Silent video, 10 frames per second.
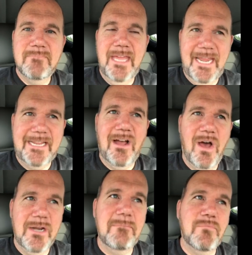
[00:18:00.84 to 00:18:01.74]
and I
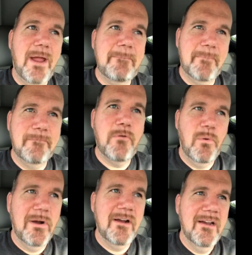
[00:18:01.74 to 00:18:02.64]
caught them right
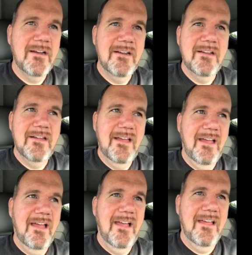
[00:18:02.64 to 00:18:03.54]
before
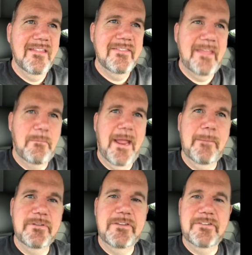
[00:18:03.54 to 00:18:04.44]
uh, they were
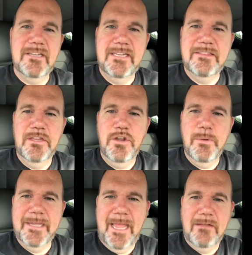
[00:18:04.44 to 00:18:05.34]
able to delete the new
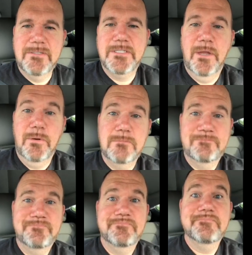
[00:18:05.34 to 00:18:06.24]
account. So
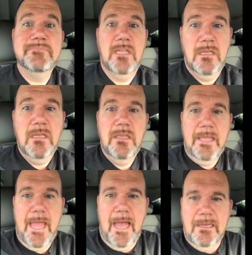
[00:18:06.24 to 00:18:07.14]

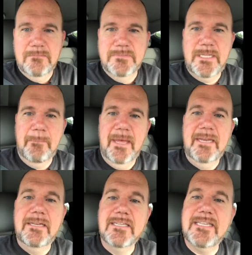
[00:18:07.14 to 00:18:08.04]
yeah,
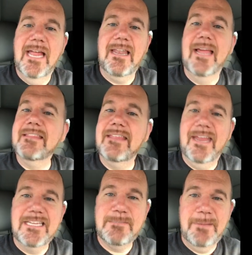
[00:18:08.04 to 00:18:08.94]
somebody does not like that
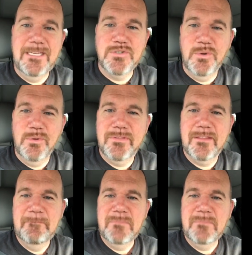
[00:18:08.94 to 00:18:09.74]
I speak truth.